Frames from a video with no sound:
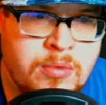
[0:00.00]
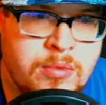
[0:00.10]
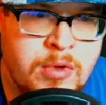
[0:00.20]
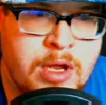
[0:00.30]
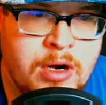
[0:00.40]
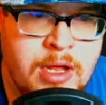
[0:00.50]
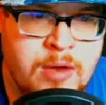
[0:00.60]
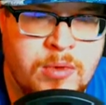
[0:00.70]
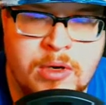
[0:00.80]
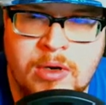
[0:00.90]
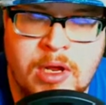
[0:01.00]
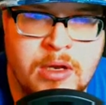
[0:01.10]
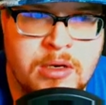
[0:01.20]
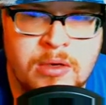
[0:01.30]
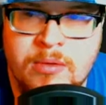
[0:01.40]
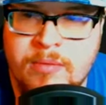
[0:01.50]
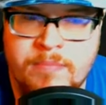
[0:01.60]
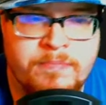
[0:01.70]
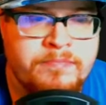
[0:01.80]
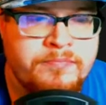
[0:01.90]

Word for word: Or they already had one in hand? Hmm.